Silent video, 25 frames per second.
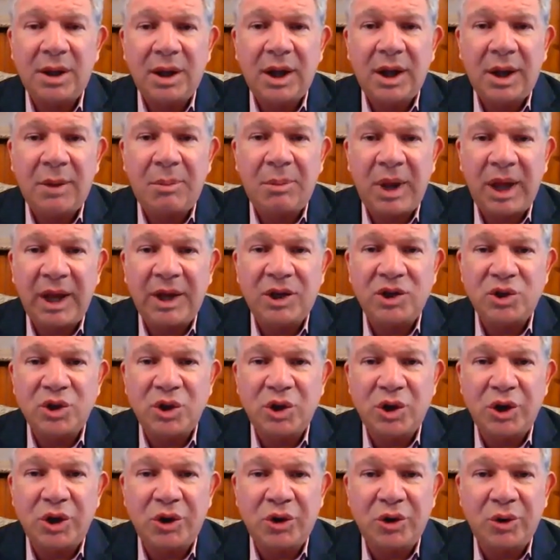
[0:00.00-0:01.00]
and make sure
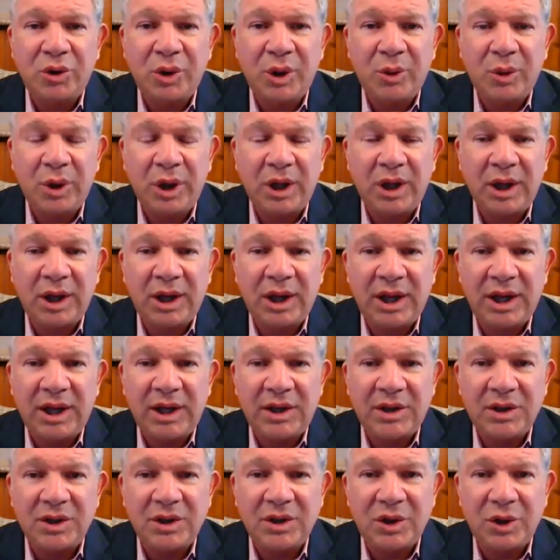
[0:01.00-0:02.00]
you're doing what you
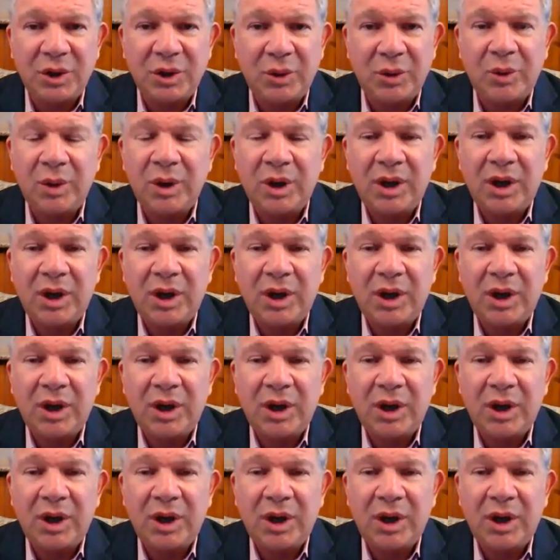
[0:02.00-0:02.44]
need to do,